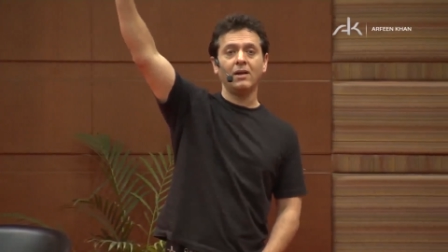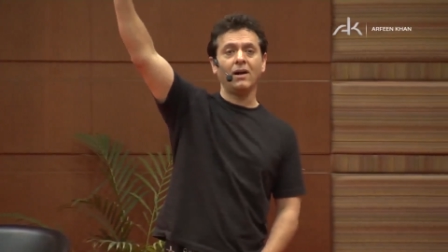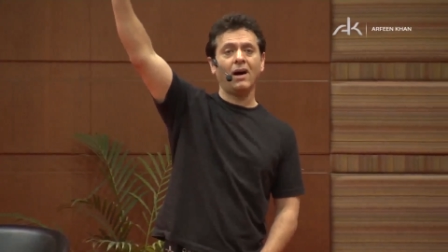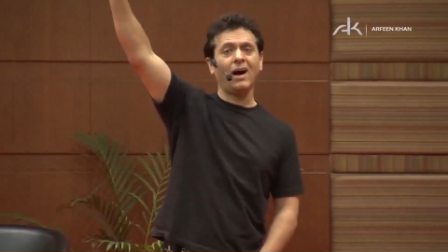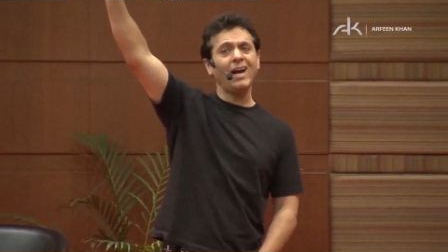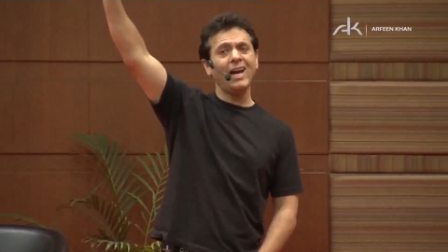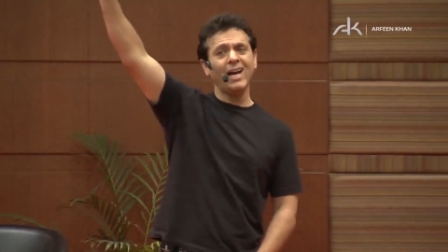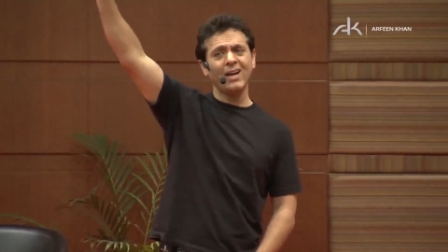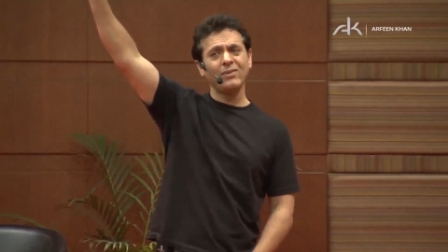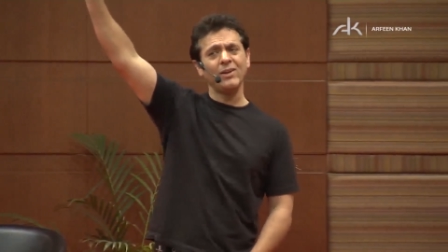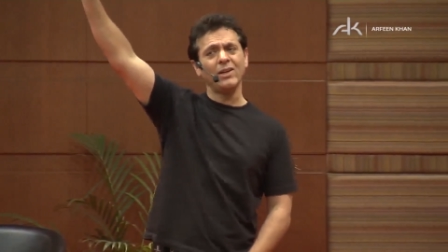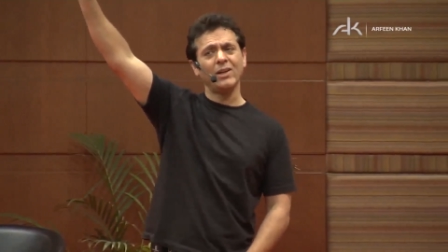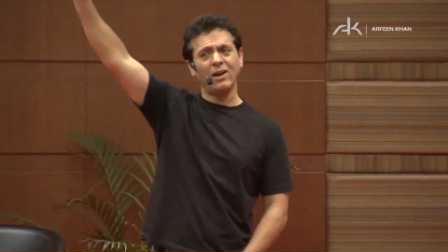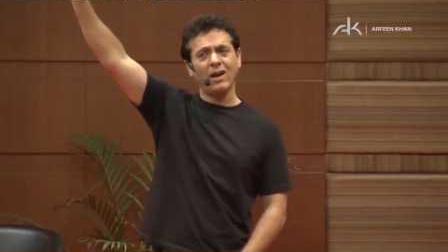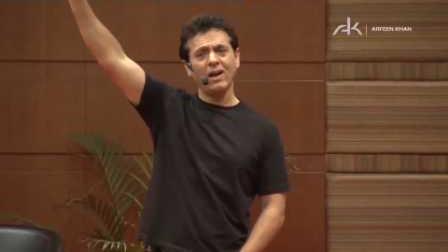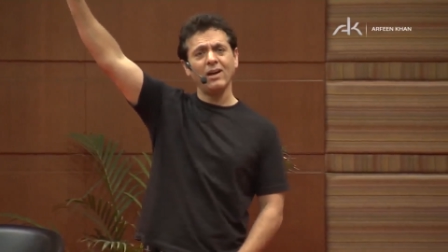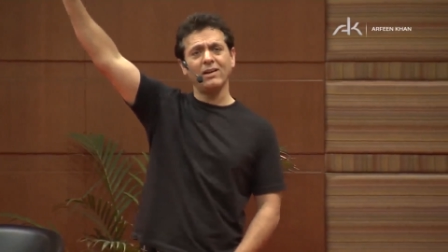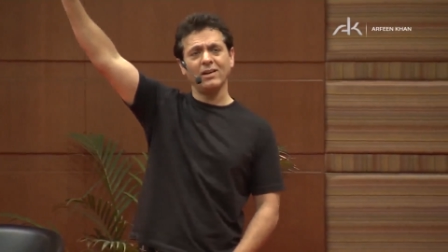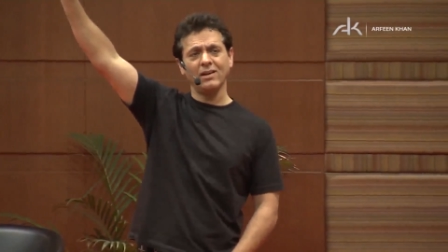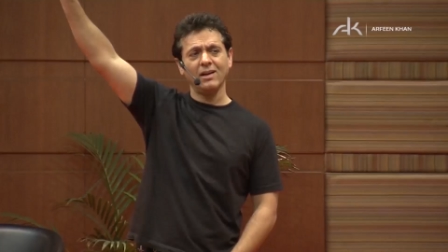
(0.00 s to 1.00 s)
I have
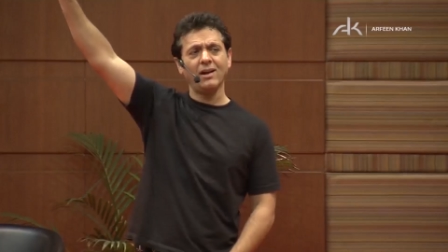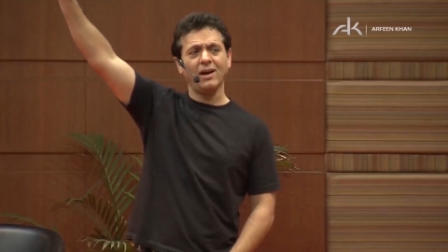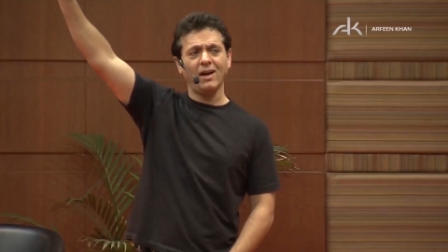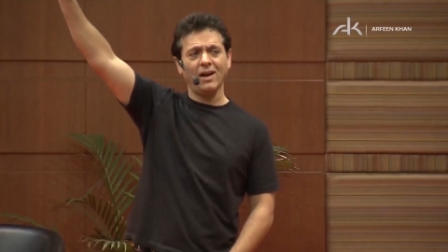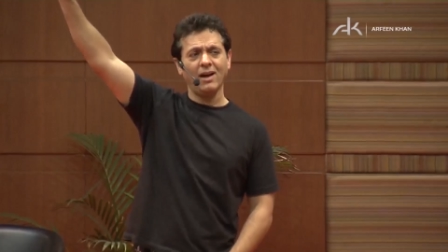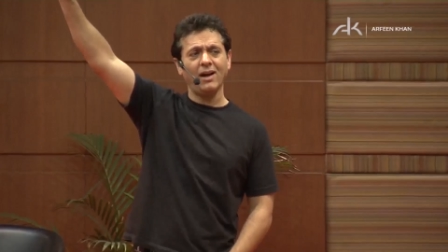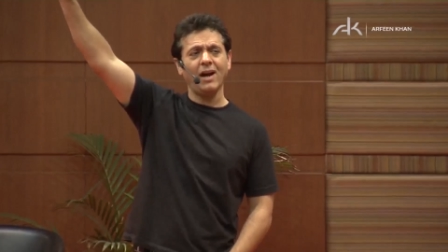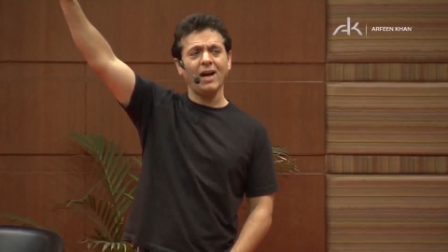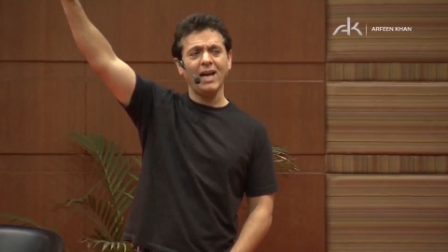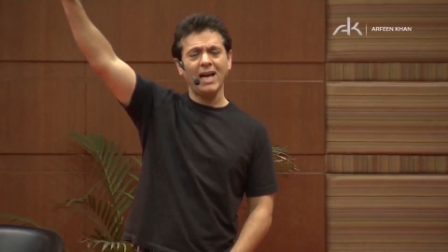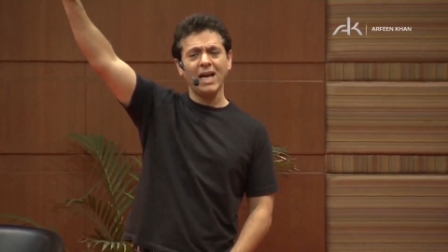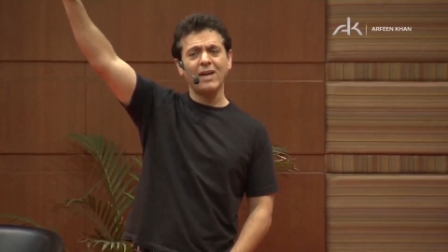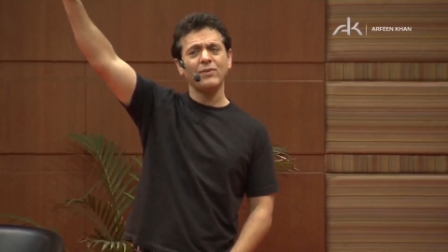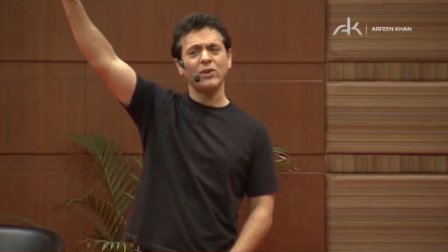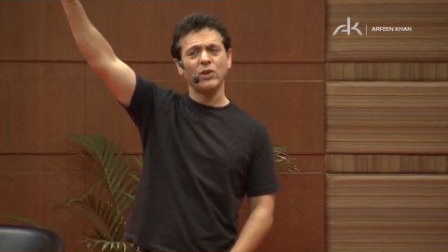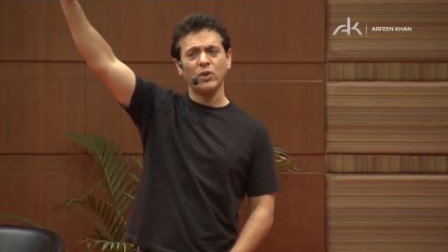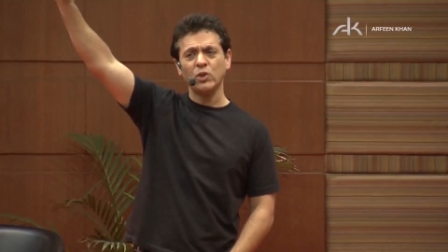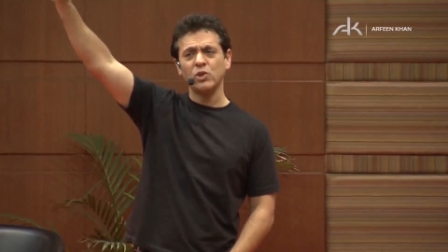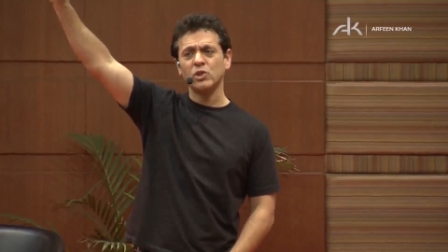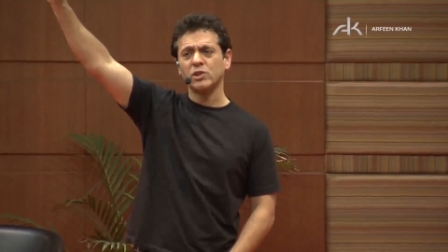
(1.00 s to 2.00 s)
a
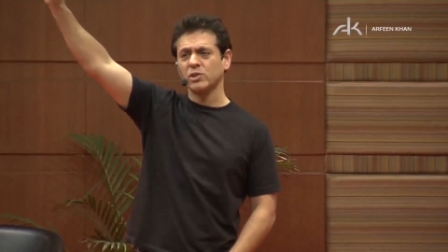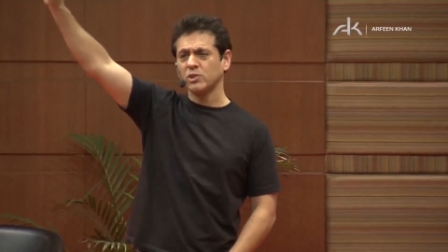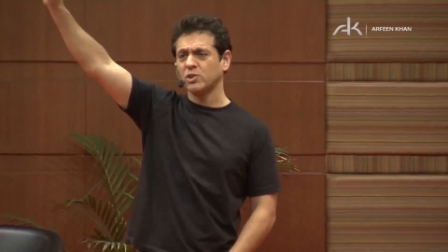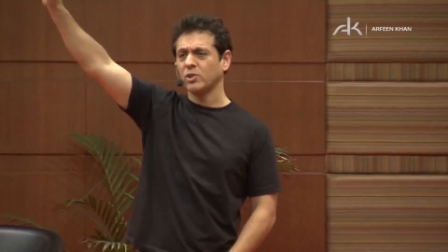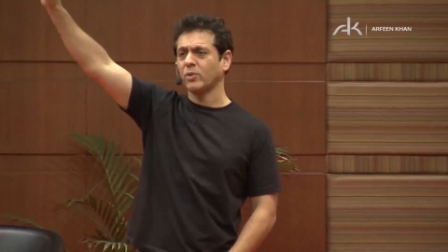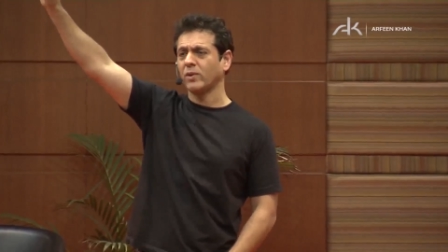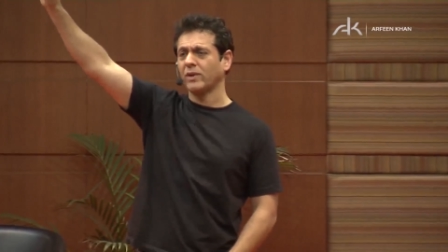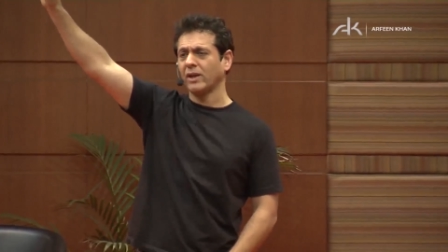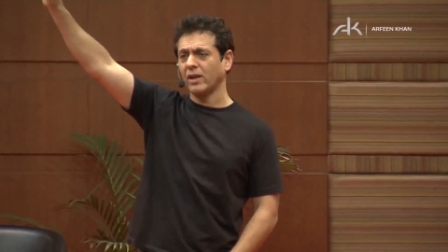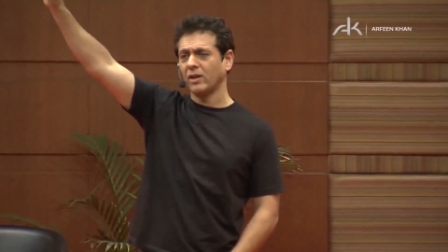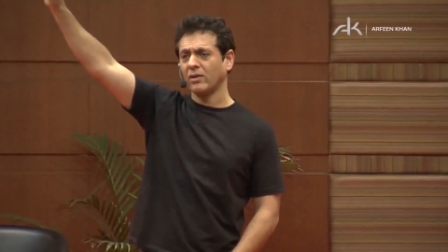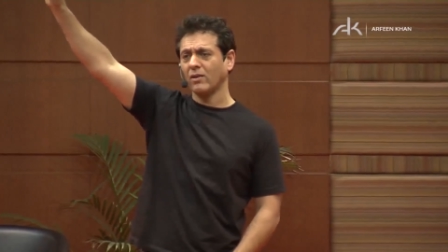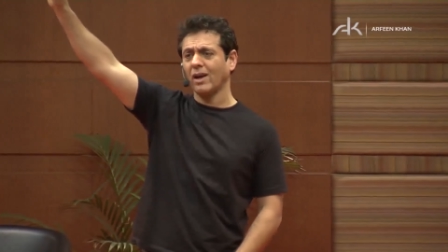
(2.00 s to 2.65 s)
huge issue with that.